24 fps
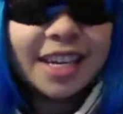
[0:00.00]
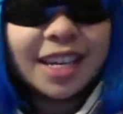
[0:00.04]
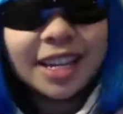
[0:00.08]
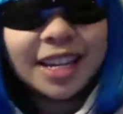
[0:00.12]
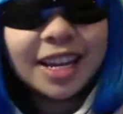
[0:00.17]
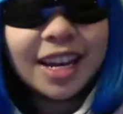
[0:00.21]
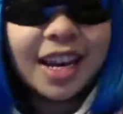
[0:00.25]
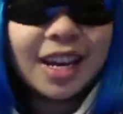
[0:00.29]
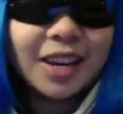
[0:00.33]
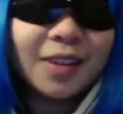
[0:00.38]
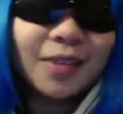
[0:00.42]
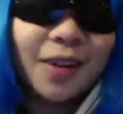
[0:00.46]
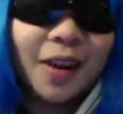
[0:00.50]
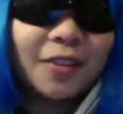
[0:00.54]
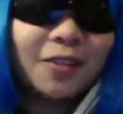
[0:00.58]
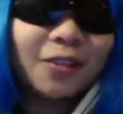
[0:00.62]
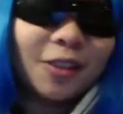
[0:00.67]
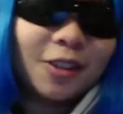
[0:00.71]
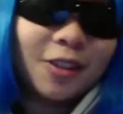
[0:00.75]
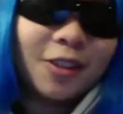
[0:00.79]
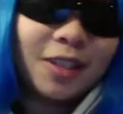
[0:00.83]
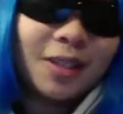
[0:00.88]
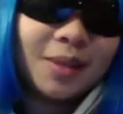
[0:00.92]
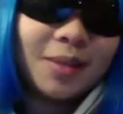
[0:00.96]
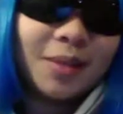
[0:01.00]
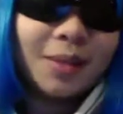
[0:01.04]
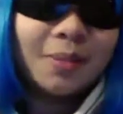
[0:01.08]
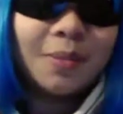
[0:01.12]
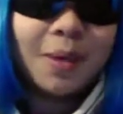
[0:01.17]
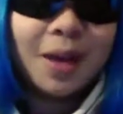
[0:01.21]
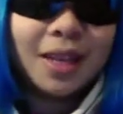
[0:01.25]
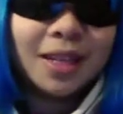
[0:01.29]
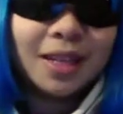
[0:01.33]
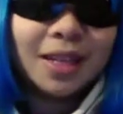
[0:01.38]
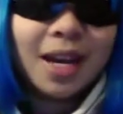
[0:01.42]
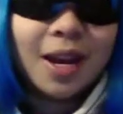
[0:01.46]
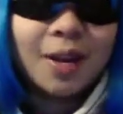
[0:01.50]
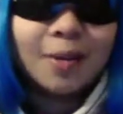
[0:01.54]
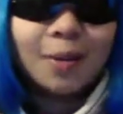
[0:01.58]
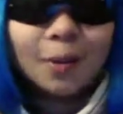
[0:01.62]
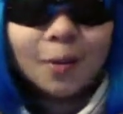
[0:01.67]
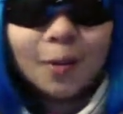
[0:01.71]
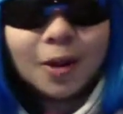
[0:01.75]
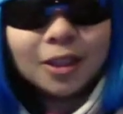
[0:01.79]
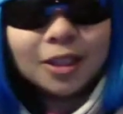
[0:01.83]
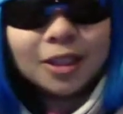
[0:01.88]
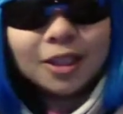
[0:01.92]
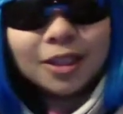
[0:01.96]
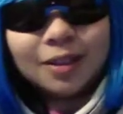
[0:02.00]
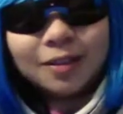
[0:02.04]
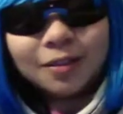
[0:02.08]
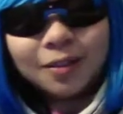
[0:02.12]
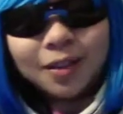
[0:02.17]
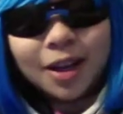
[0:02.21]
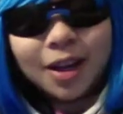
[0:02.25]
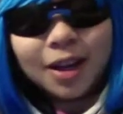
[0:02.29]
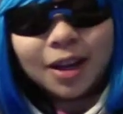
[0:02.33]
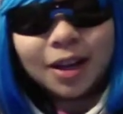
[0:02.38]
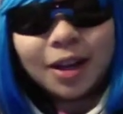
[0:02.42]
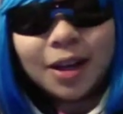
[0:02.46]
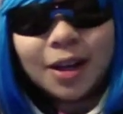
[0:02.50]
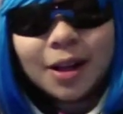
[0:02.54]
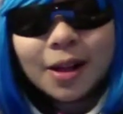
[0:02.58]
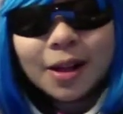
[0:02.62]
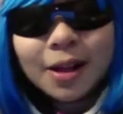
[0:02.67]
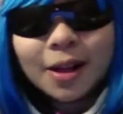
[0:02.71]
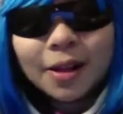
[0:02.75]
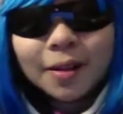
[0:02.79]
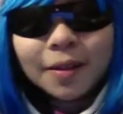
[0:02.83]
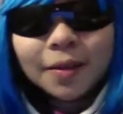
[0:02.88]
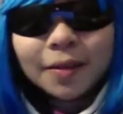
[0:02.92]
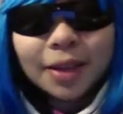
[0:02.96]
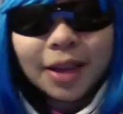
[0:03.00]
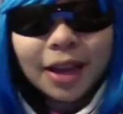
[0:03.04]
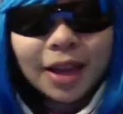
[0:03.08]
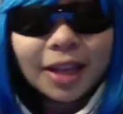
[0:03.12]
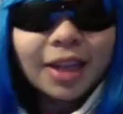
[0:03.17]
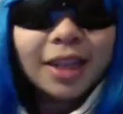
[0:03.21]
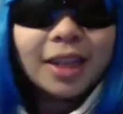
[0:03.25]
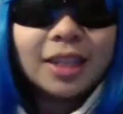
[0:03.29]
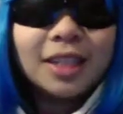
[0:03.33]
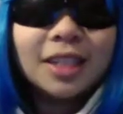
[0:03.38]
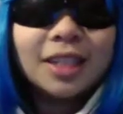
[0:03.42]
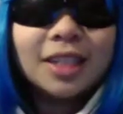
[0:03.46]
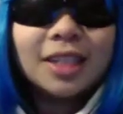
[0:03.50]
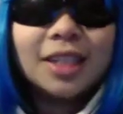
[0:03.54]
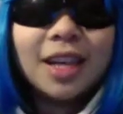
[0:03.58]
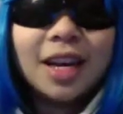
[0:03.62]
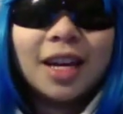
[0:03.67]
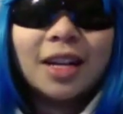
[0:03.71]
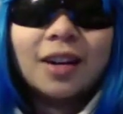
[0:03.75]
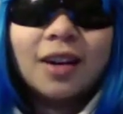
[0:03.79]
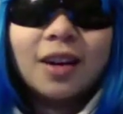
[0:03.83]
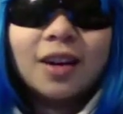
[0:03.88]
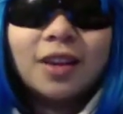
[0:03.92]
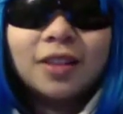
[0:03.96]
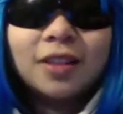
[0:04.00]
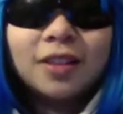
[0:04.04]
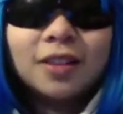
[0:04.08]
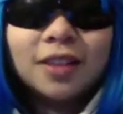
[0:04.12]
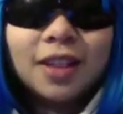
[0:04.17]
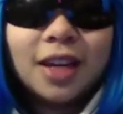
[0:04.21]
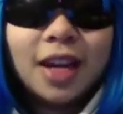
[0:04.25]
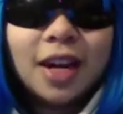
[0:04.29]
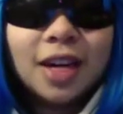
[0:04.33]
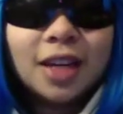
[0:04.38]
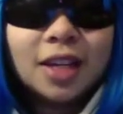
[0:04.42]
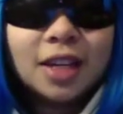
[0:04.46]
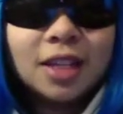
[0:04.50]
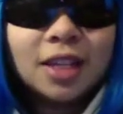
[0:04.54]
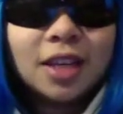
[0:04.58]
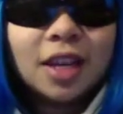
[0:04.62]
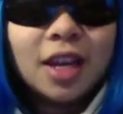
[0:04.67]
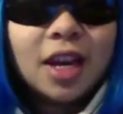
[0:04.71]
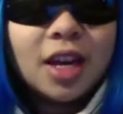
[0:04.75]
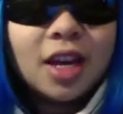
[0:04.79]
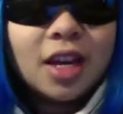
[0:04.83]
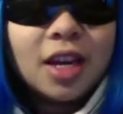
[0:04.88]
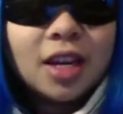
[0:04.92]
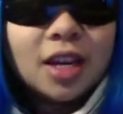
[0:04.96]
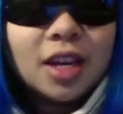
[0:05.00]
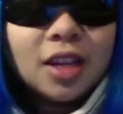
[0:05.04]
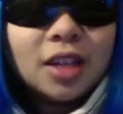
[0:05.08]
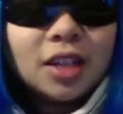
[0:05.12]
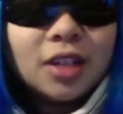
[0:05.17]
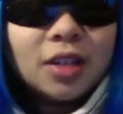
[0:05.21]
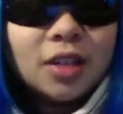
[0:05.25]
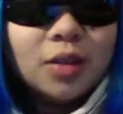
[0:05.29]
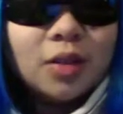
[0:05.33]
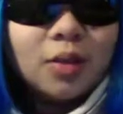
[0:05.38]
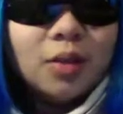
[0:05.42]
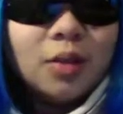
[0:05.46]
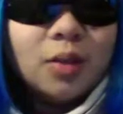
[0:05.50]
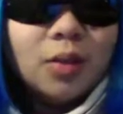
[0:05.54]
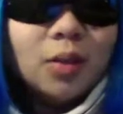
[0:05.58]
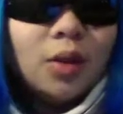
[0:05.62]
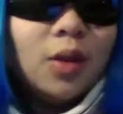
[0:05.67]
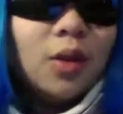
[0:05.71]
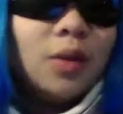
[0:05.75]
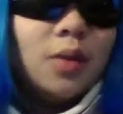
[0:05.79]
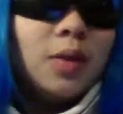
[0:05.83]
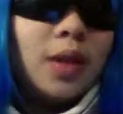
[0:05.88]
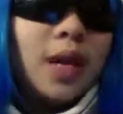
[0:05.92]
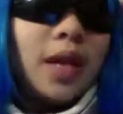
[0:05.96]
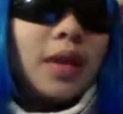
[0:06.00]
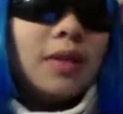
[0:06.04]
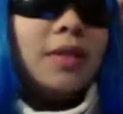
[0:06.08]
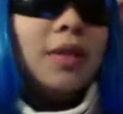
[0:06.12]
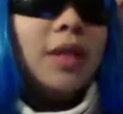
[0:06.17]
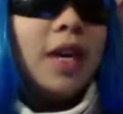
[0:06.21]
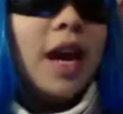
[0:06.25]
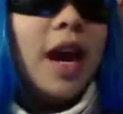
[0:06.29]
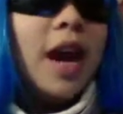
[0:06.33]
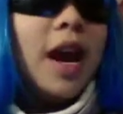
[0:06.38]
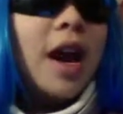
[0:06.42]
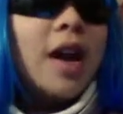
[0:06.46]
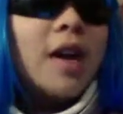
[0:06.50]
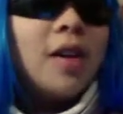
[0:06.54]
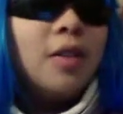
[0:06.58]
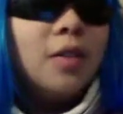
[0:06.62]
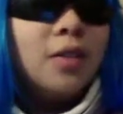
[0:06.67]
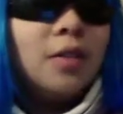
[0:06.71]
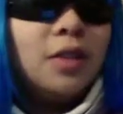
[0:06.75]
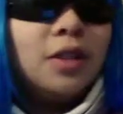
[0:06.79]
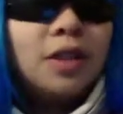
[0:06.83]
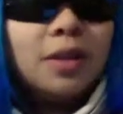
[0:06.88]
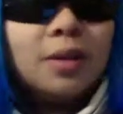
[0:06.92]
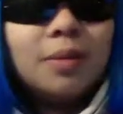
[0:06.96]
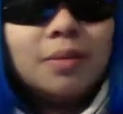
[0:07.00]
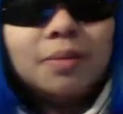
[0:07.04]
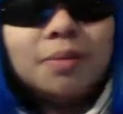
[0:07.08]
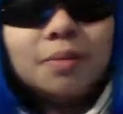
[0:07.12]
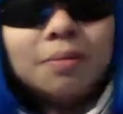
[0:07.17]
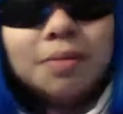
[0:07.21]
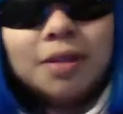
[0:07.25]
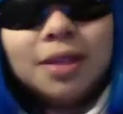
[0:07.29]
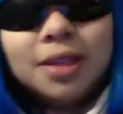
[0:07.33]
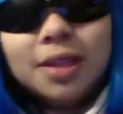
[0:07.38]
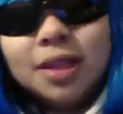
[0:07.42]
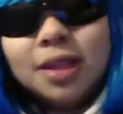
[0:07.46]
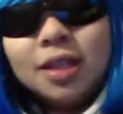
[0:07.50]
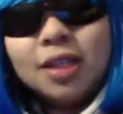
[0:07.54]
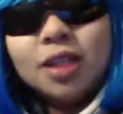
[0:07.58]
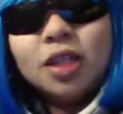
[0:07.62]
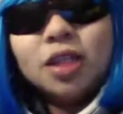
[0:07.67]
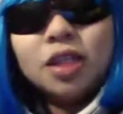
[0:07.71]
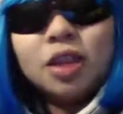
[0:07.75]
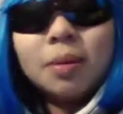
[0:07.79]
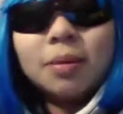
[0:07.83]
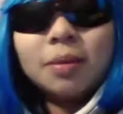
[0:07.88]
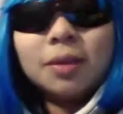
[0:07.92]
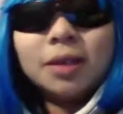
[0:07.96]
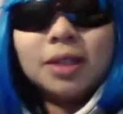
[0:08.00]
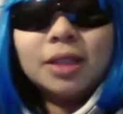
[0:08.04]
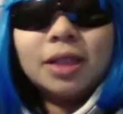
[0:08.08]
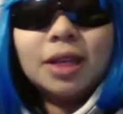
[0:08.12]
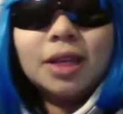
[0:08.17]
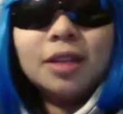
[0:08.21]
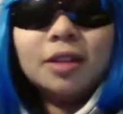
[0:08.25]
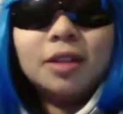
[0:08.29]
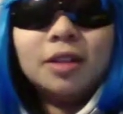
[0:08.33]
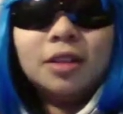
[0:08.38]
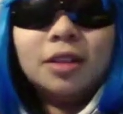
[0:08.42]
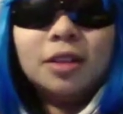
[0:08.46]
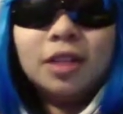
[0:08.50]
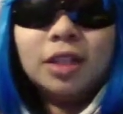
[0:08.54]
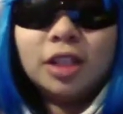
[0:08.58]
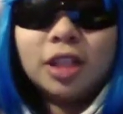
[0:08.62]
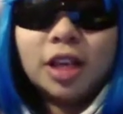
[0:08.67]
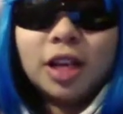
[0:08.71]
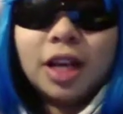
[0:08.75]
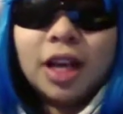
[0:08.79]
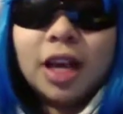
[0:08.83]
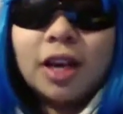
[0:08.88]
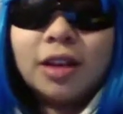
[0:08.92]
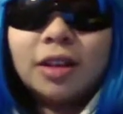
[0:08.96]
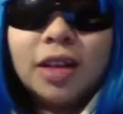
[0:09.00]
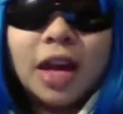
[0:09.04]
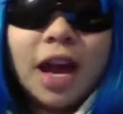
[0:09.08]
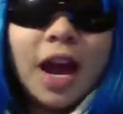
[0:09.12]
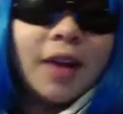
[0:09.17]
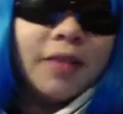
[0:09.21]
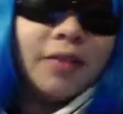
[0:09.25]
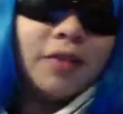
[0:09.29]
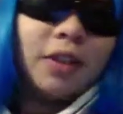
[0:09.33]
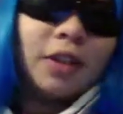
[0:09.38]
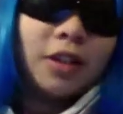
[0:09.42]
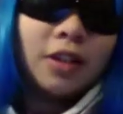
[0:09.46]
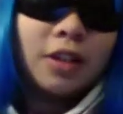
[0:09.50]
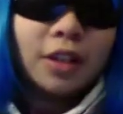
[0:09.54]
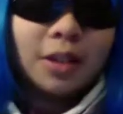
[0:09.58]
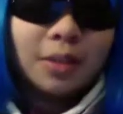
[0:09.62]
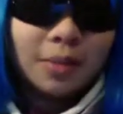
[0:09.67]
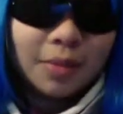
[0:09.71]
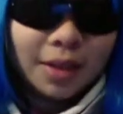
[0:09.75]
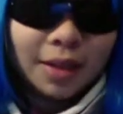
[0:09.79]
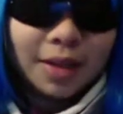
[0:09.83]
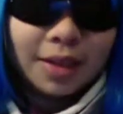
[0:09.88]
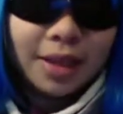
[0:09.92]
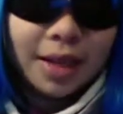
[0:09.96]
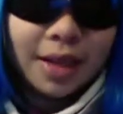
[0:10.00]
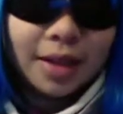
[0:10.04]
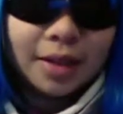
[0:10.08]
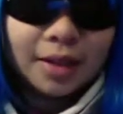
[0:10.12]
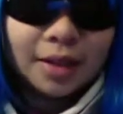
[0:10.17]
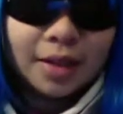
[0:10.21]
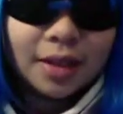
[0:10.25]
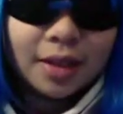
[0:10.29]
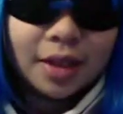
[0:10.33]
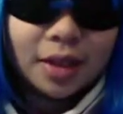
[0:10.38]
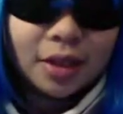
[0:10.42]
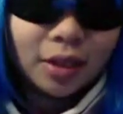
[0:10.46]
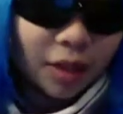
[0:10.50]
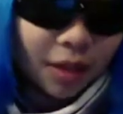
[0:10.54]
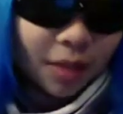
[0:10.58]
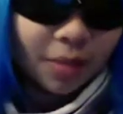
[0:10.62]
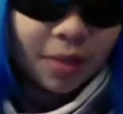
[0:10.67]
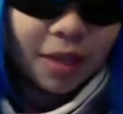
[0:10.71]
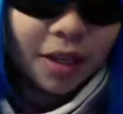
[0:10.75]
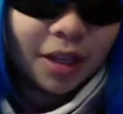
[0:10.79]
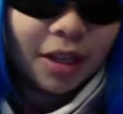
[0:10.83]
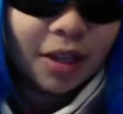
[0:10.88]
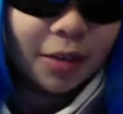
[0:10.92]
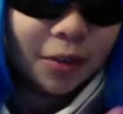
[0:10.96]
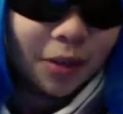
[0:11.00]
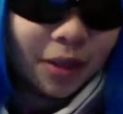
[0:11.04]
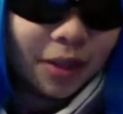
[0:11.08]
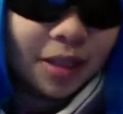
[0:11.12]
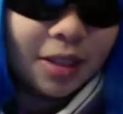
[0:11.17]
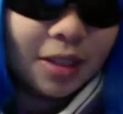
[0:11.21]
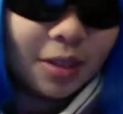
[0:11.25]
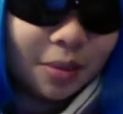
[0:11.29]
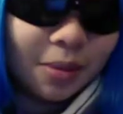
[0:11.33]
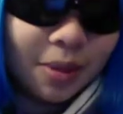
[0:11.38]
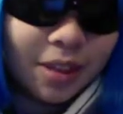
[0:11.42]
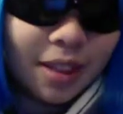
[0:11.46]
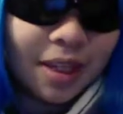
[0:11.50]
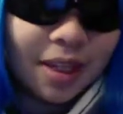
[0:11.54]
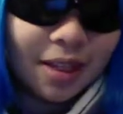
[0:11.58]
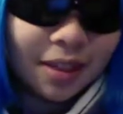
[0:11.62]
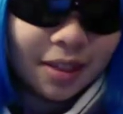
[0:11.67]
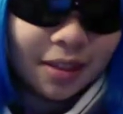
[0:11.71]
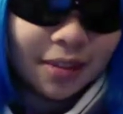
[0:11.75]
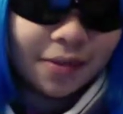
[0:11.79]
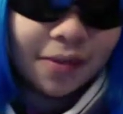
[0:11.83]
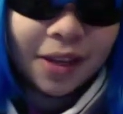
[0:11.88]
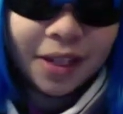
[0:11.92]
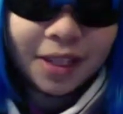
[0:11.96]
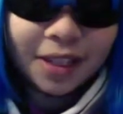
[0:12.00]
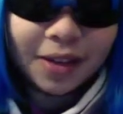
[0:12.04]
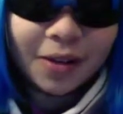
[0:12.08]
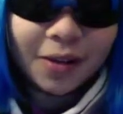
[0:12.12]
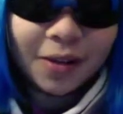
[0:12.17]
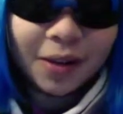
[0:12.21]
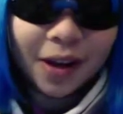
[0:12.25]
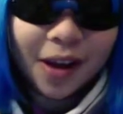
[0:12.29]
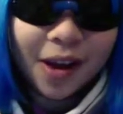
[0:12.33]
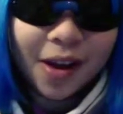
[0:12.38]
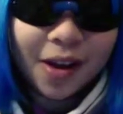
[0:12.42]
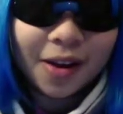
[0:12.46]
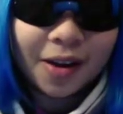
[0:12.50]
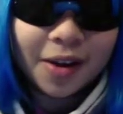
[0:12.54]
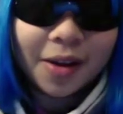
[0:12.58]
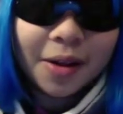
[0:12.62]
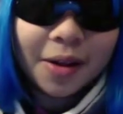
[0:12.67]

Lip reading: kind of after Christmas by the time you watch this vlog, I'd like to assign all of you guys to go downtown or some busy shopping center to check out the after Christmas sales. Trust me, there will still be sales events going on.